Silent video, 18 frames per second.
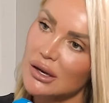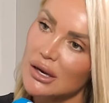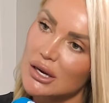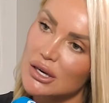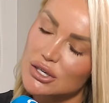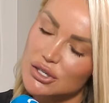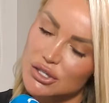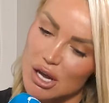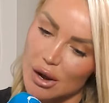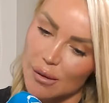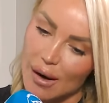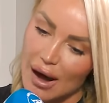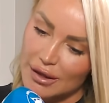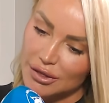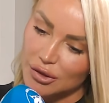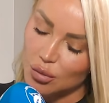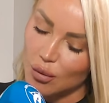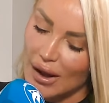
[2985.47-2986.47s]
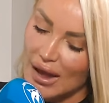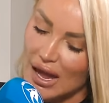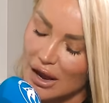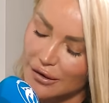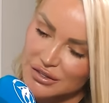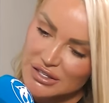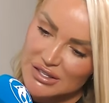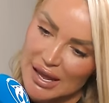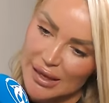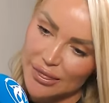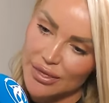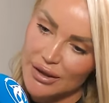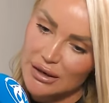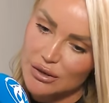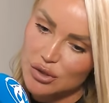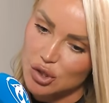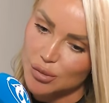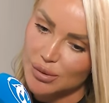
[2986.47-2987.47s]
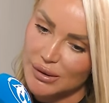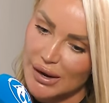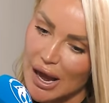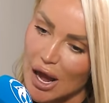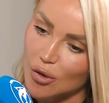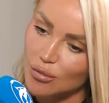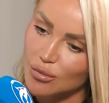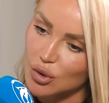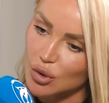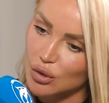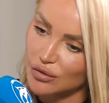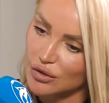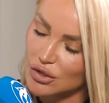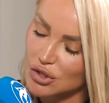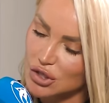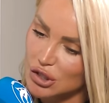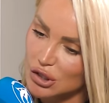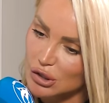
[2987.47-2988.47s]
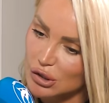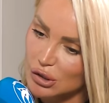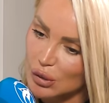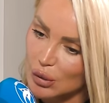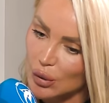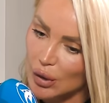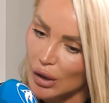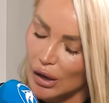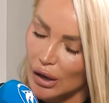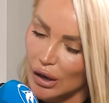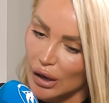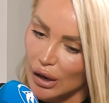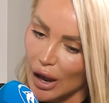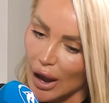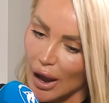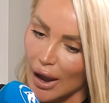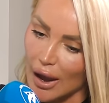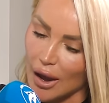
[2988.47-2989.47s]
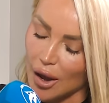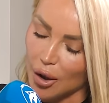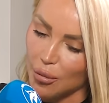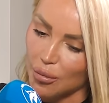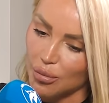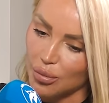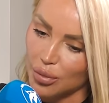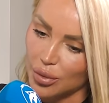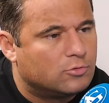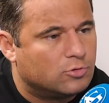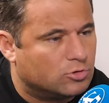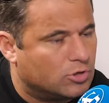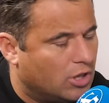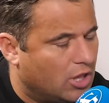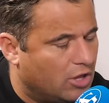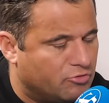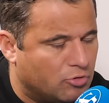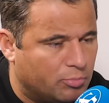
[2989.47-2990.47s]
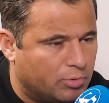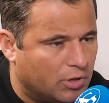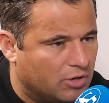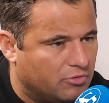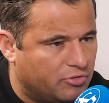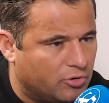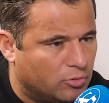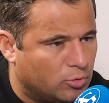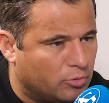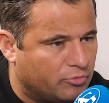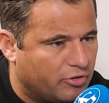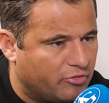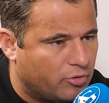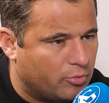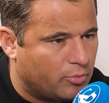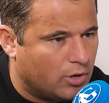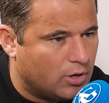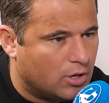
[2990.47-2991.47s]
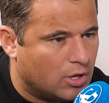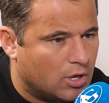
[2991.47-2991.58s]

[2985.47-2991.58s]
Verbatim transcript: Mm -hmm. So uh, the way I've set things up now, moving to um, so it's a level playing field with everyone.